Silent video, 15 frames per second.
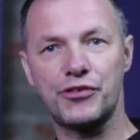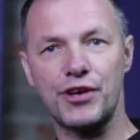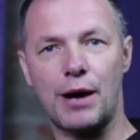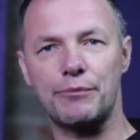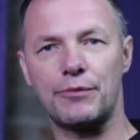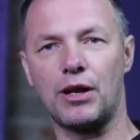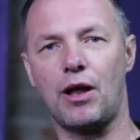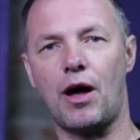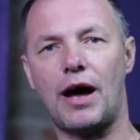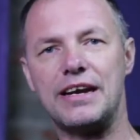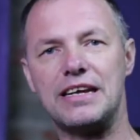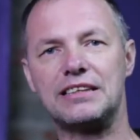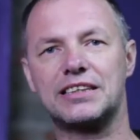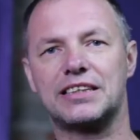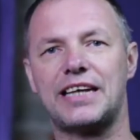up, the
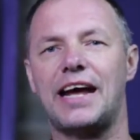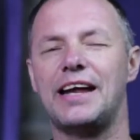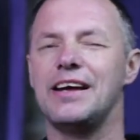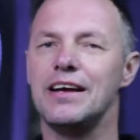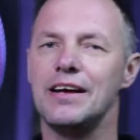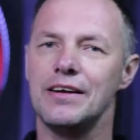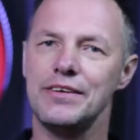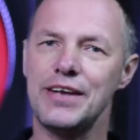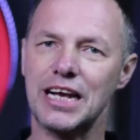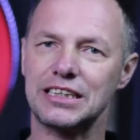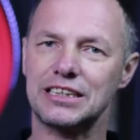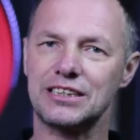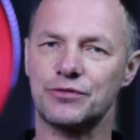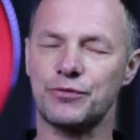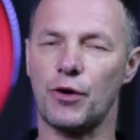lighting's set.
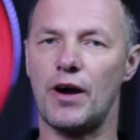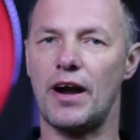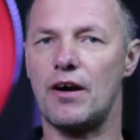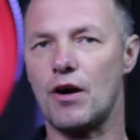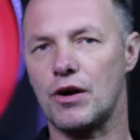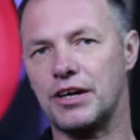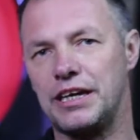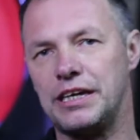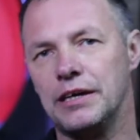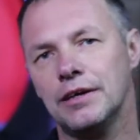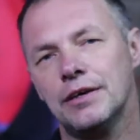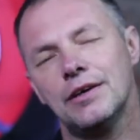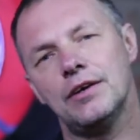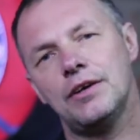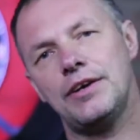Next for our oki.
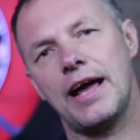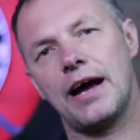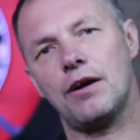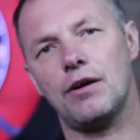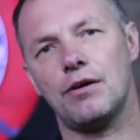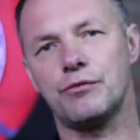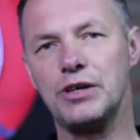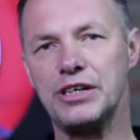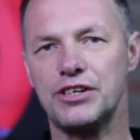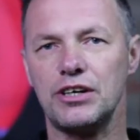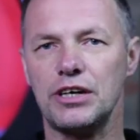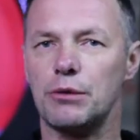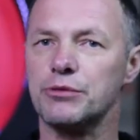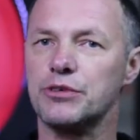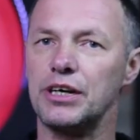Now,
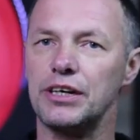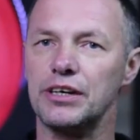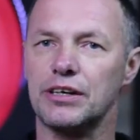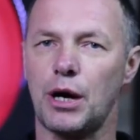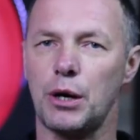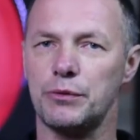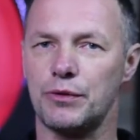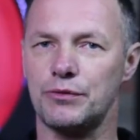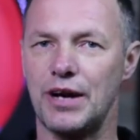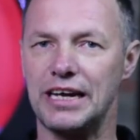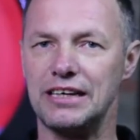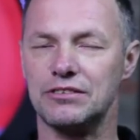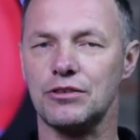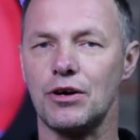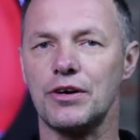originally I was going to go with a
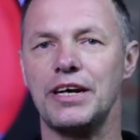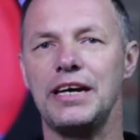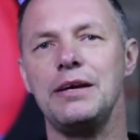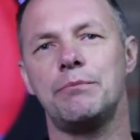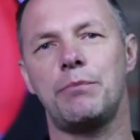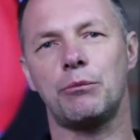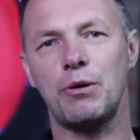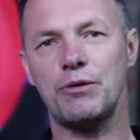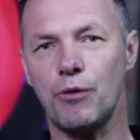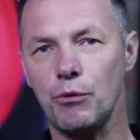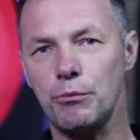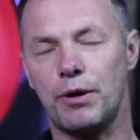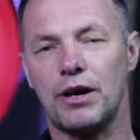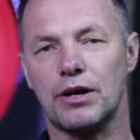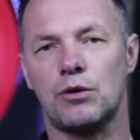raised oki, but with all
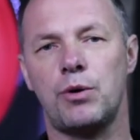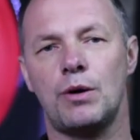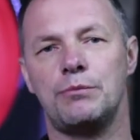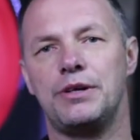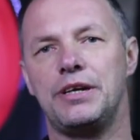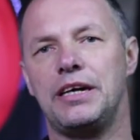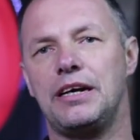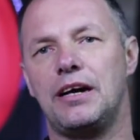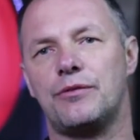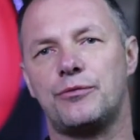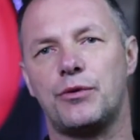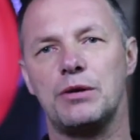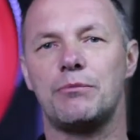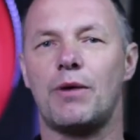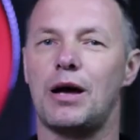my equipment here, I
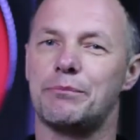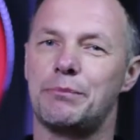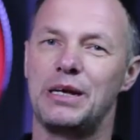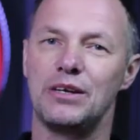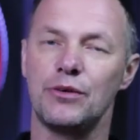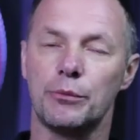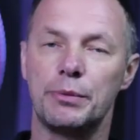thought it might be a little